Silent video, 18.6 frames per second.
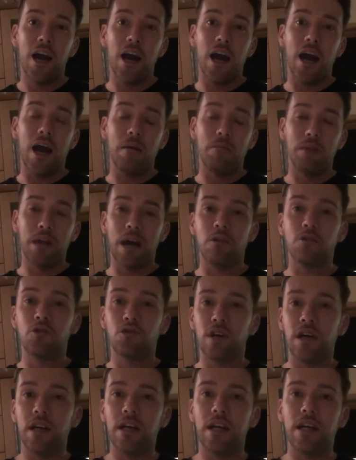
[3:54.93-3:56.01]
I'm now
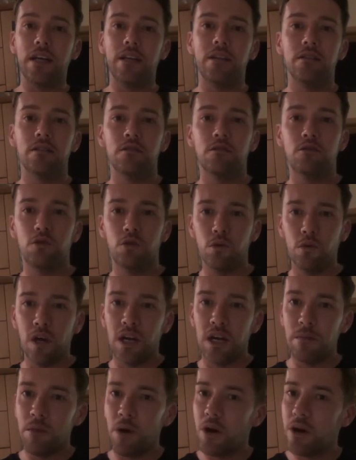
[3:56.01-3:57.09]
training 2
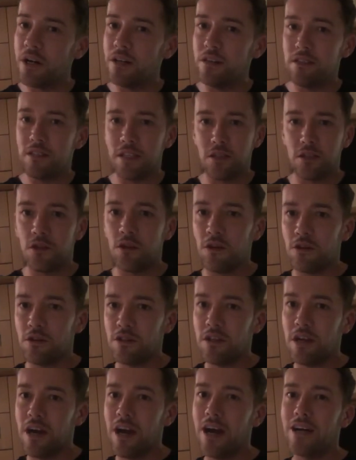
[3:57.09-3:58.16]
early mornings, 6 o'clock
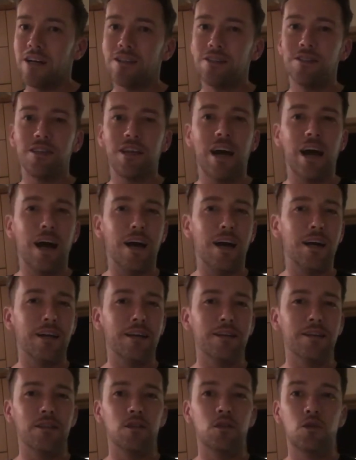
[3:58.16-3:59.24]
starts,
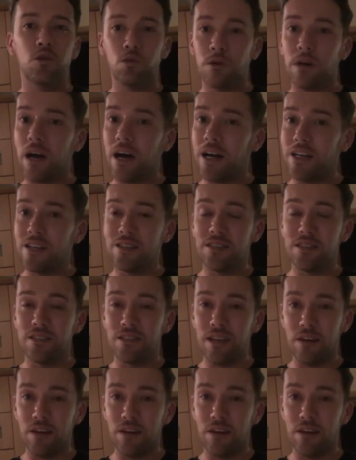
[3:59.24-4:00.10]
and 2 nights